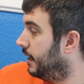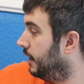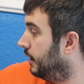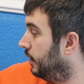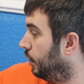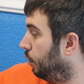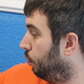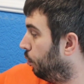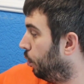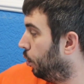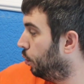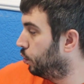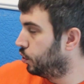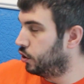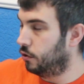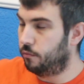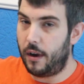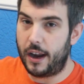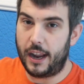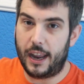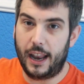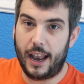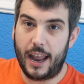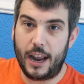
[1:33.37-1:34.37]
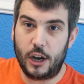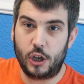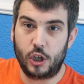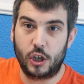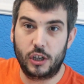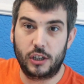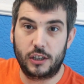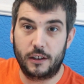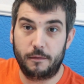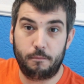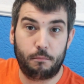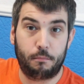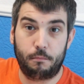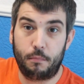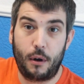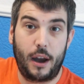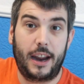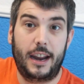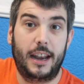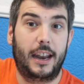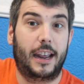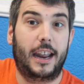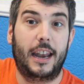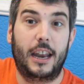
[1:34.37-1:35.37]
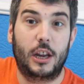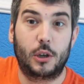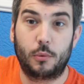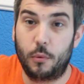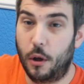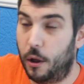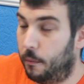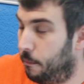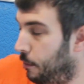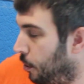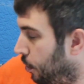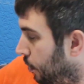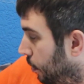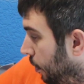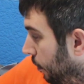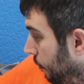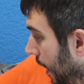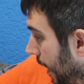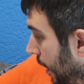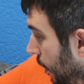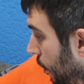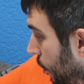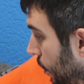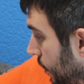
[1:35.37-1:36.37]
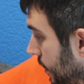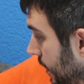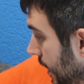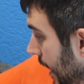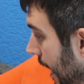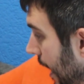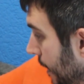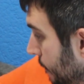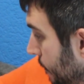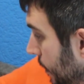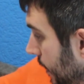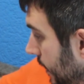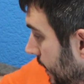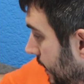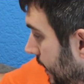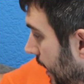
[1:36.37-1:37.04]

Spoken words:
the rules and regulations of breaking a Guinness World Book of Records there. But